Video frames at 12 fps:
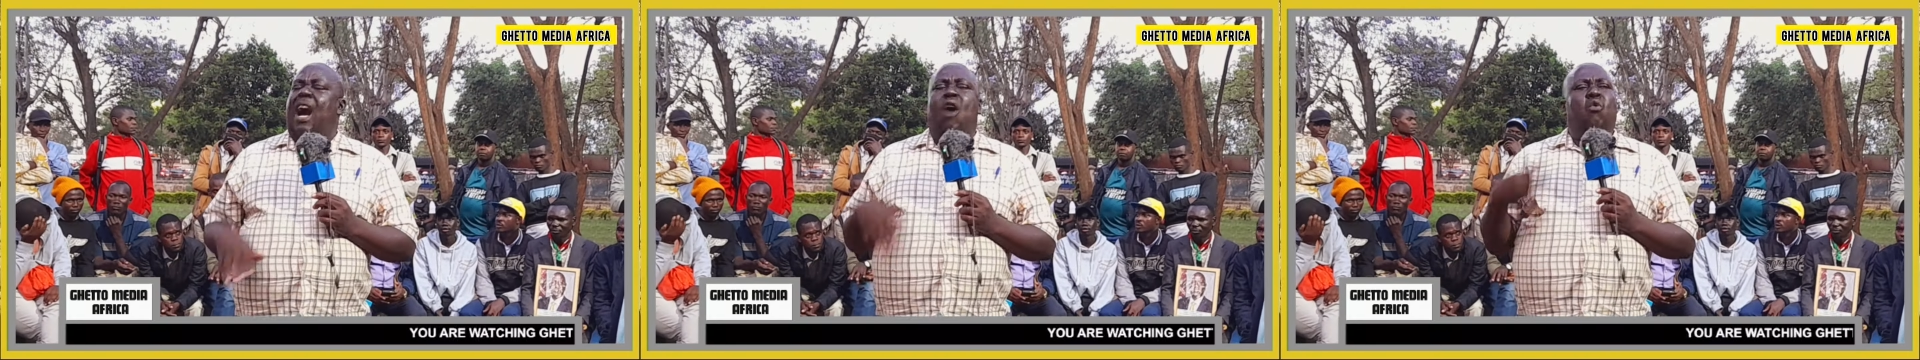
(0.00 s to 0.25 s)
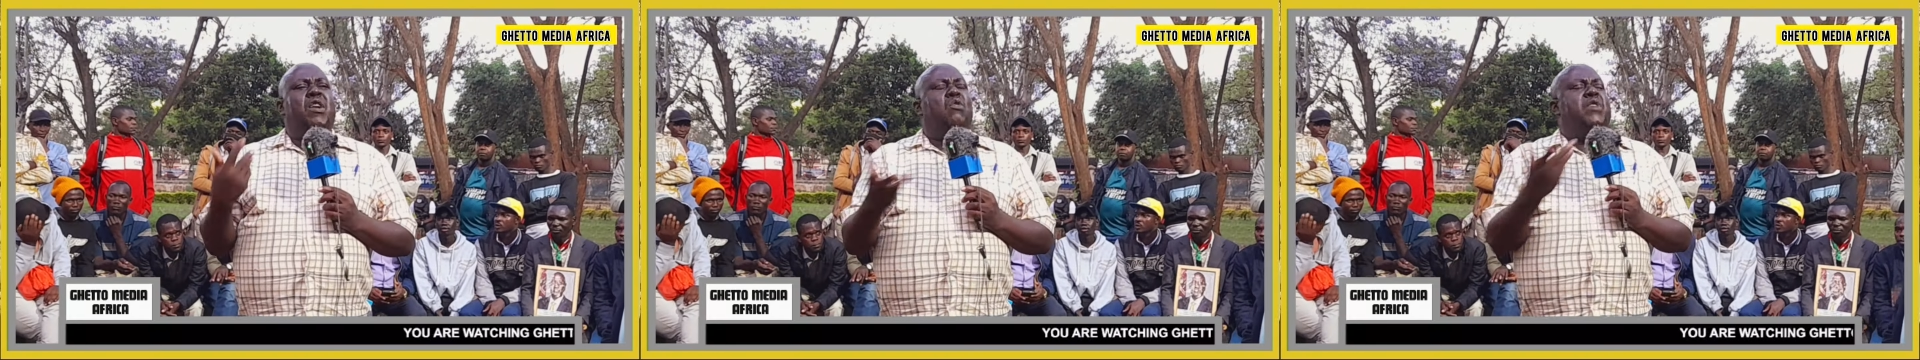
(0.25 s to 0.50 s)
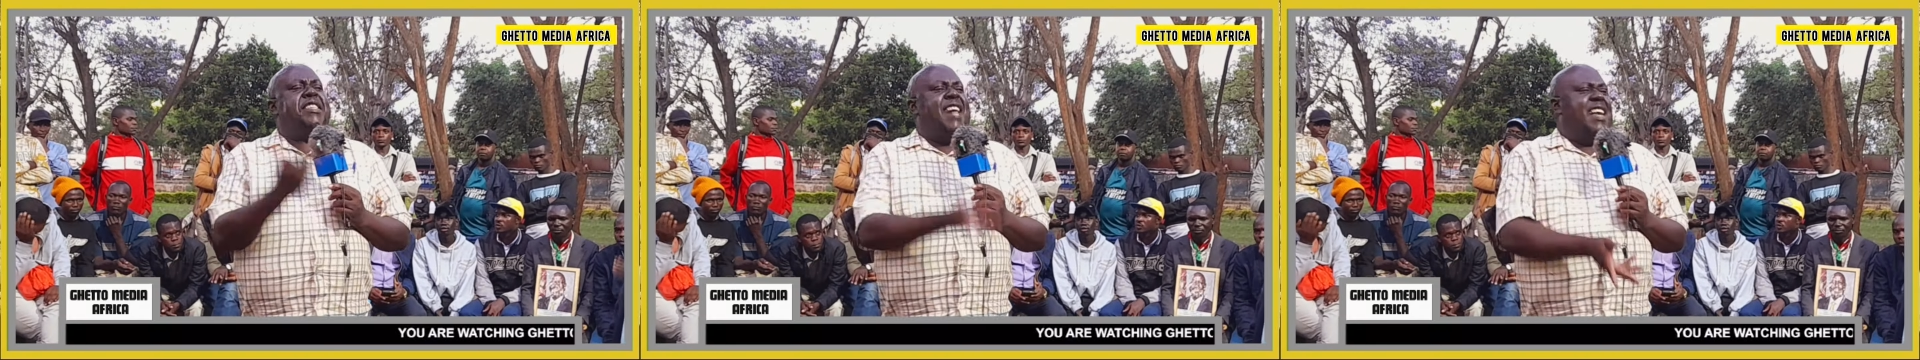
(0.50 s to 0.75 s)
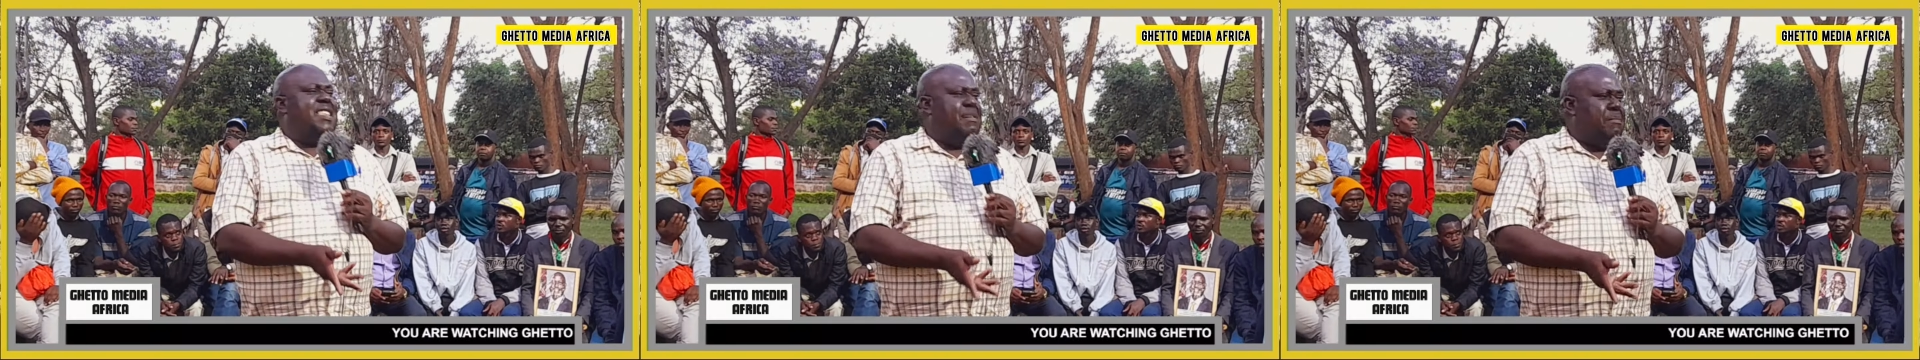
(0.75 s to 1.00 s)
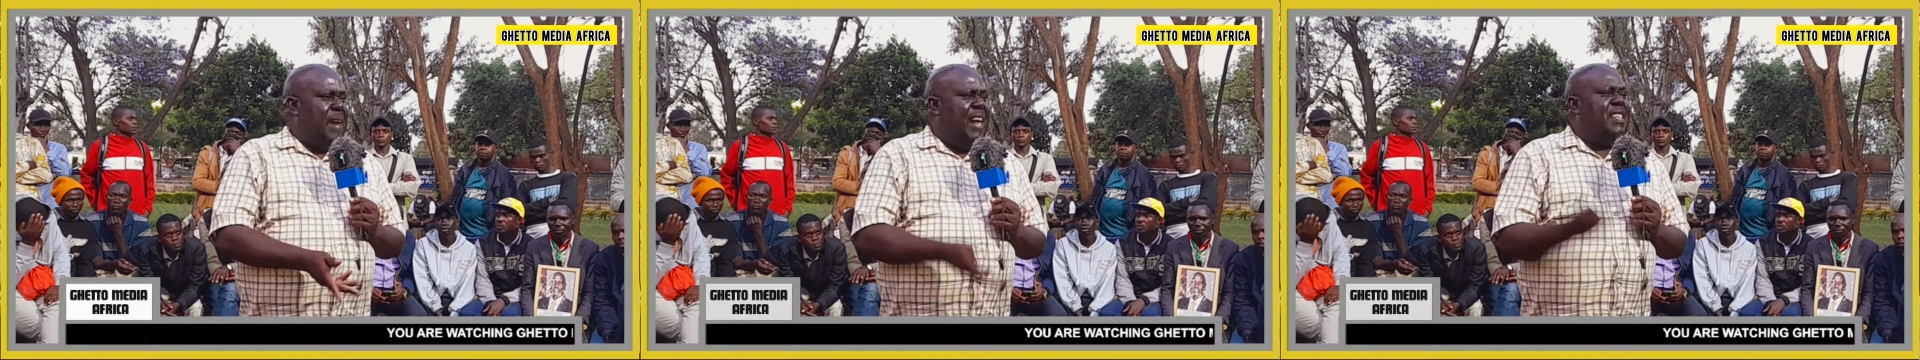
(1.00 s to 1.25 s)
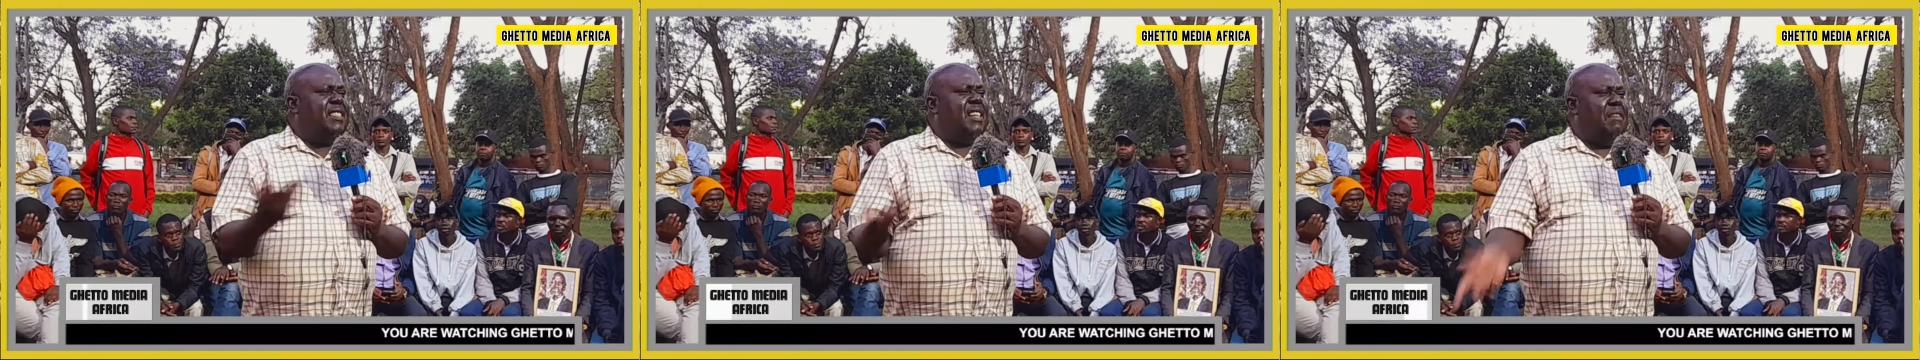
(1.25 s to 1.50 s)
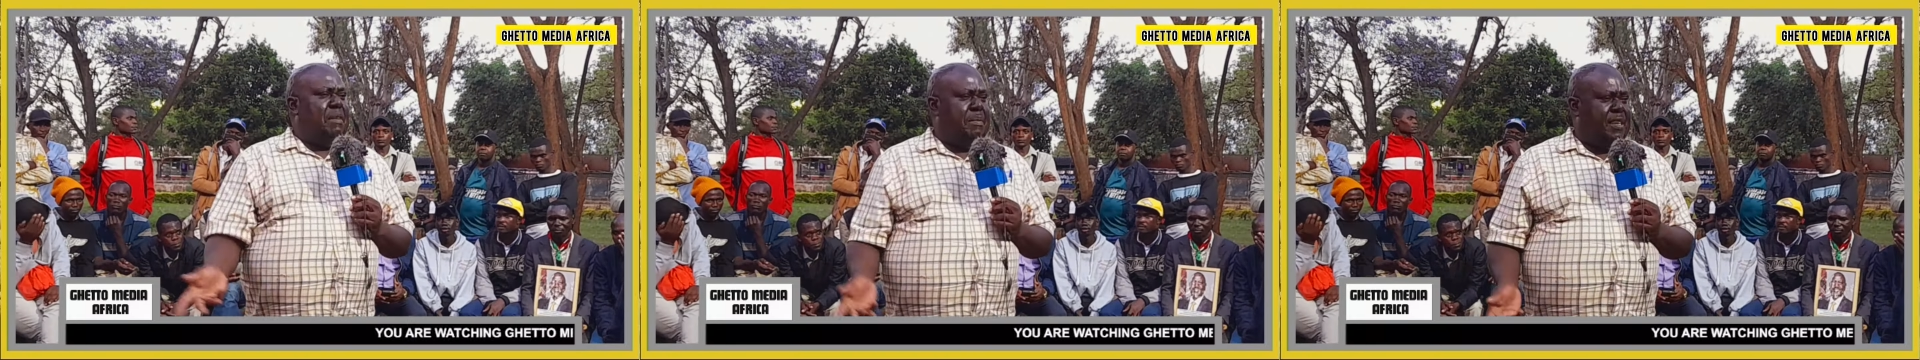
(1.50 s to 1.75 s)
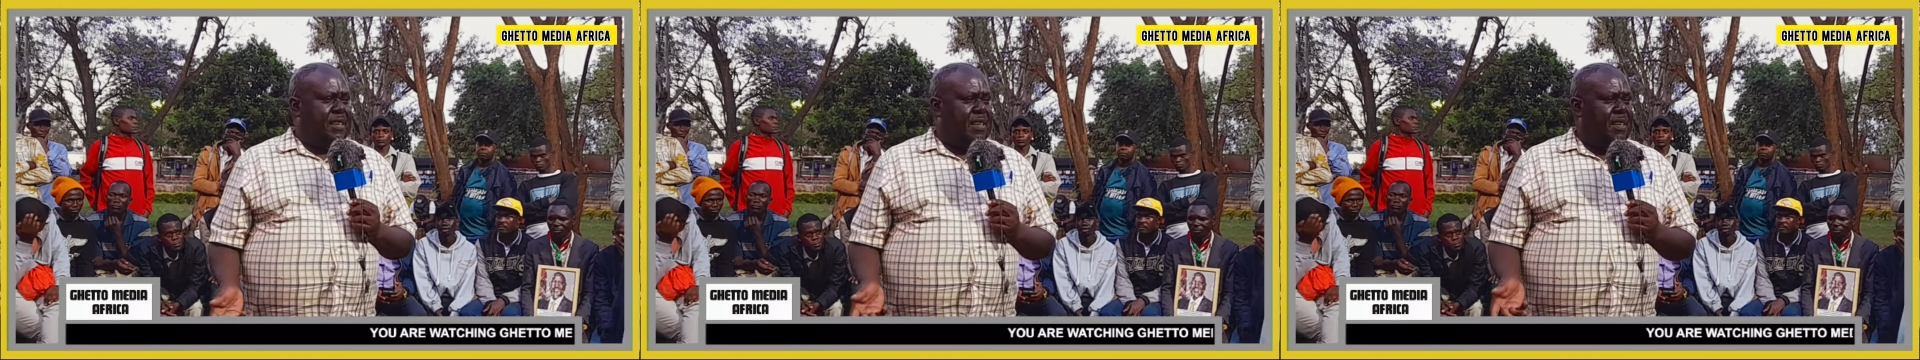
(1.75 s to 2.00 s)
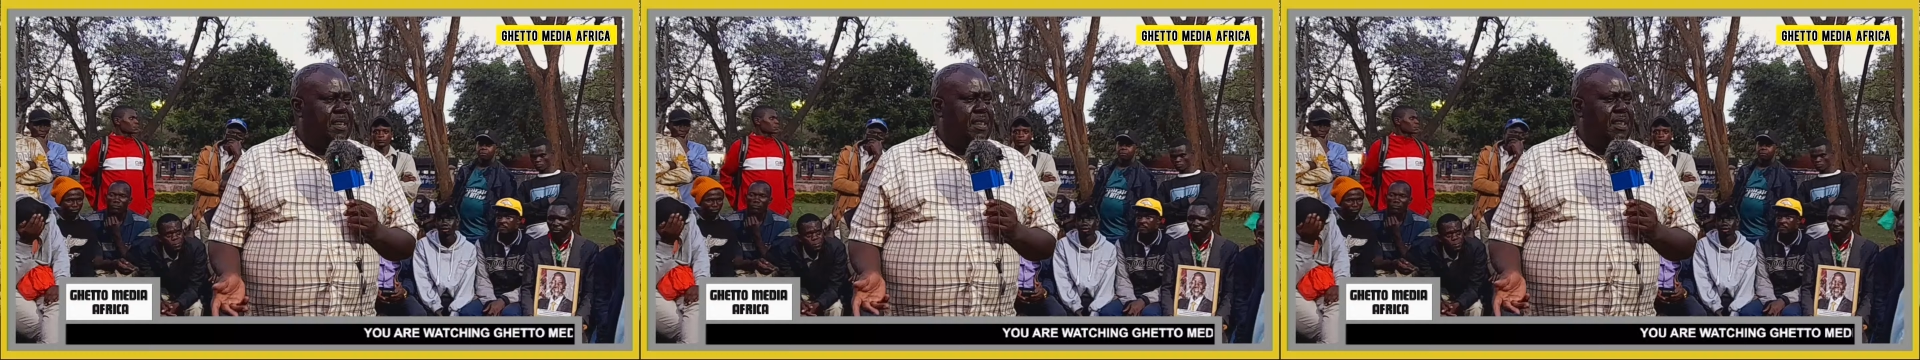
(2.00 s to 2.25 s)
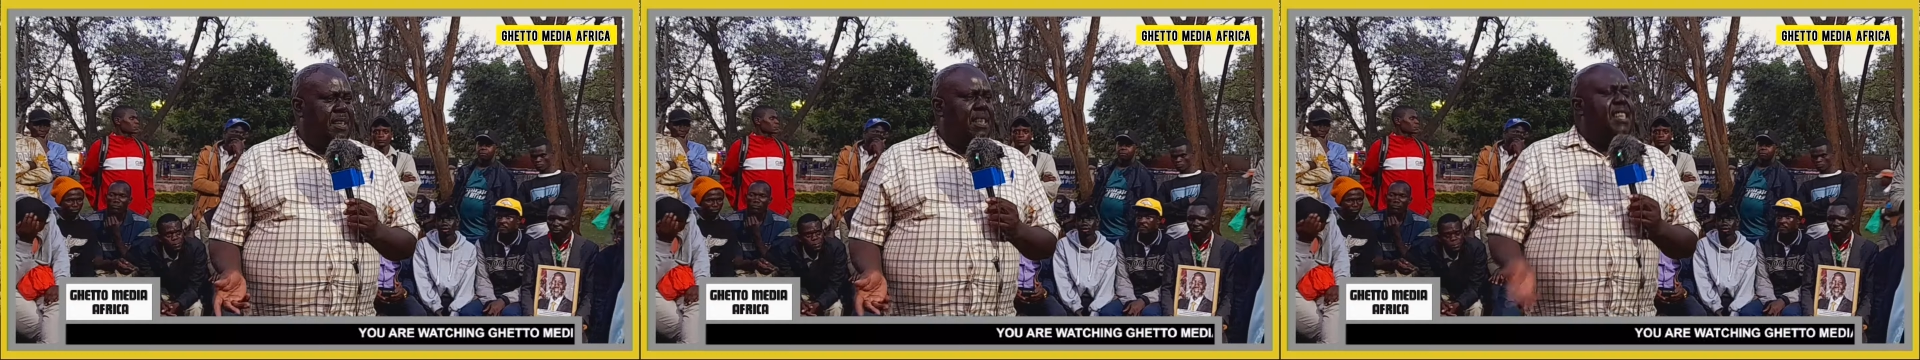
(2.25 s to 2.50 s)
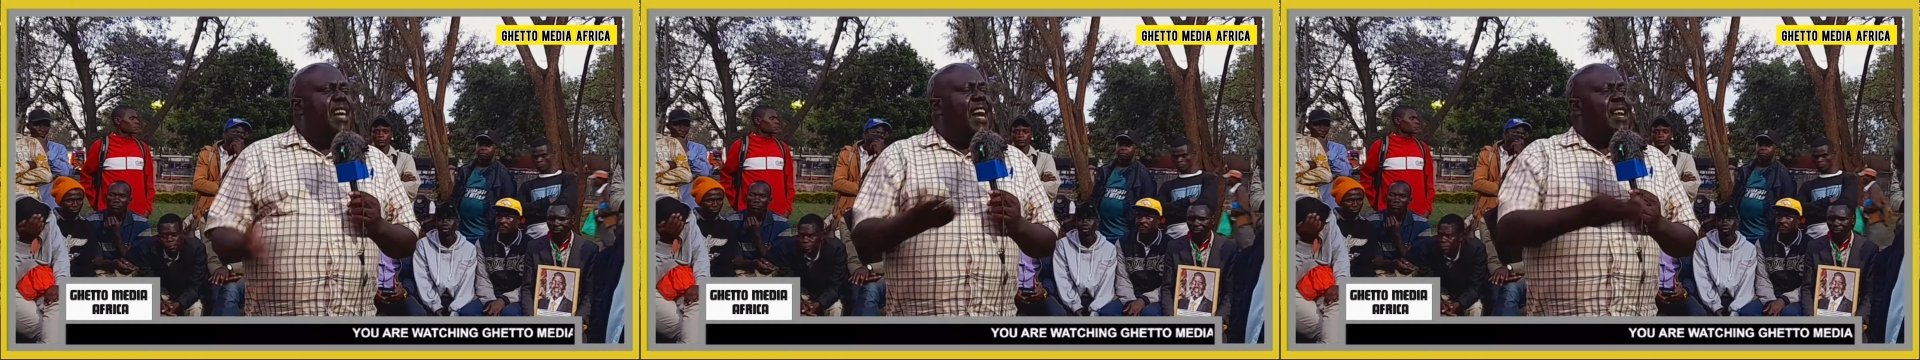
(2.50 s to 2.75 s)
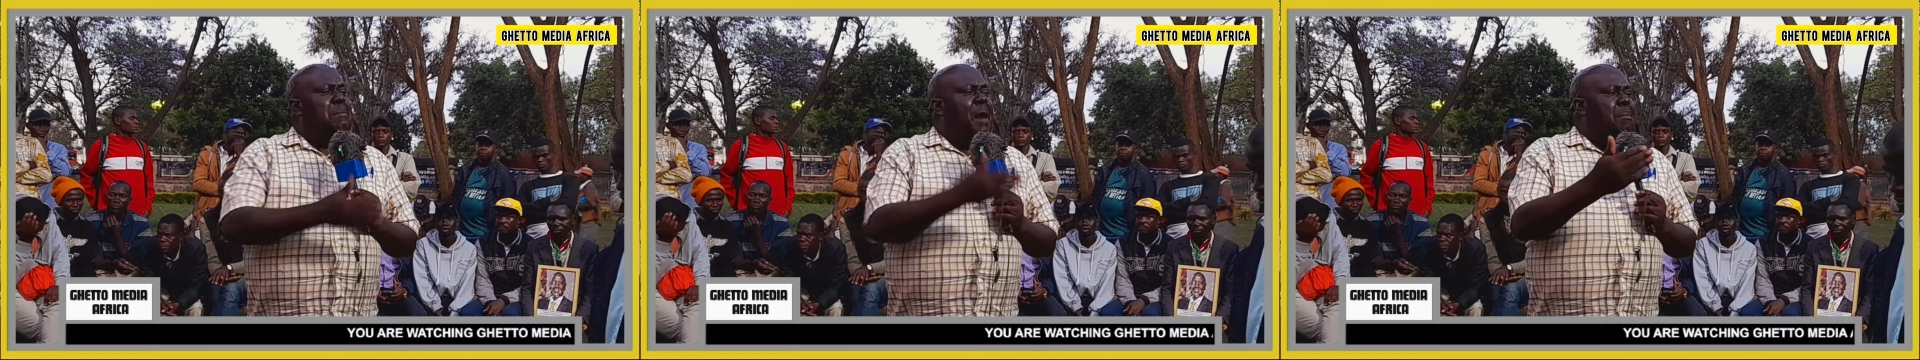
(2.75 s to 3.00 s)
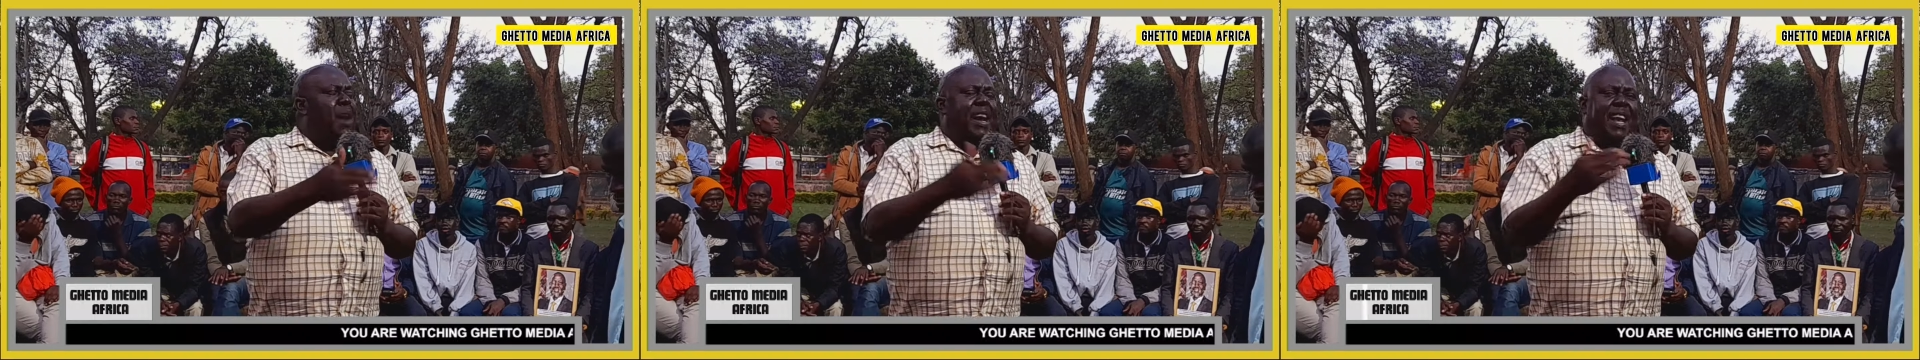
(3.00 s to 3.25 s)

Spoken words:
how will we judge him and this government? Ni yale mambo